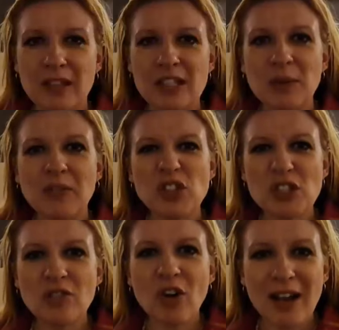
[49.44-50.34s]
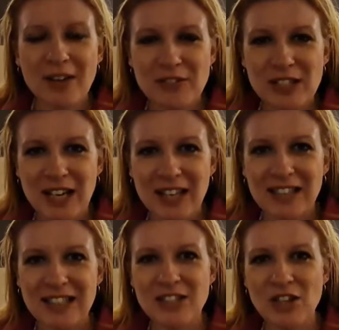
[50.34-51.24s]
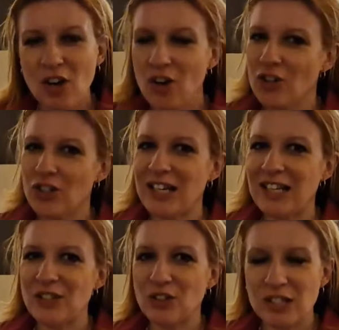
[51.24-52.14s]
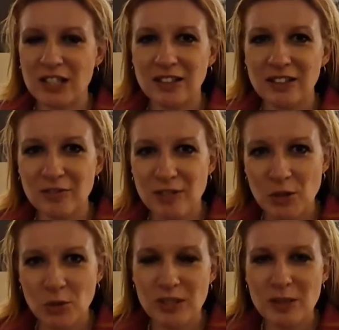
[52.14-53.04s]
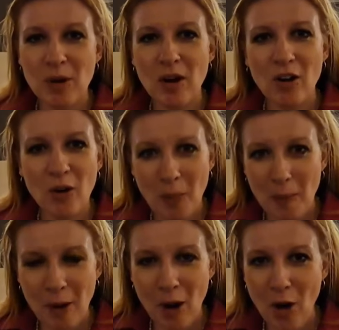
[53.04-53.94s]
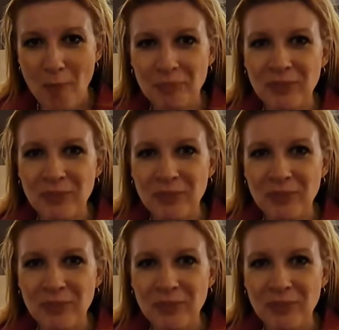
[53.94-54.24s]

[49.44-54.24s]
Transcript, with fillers: So we've just arrived at the Taj Exotica Resort and Spa on the Palm.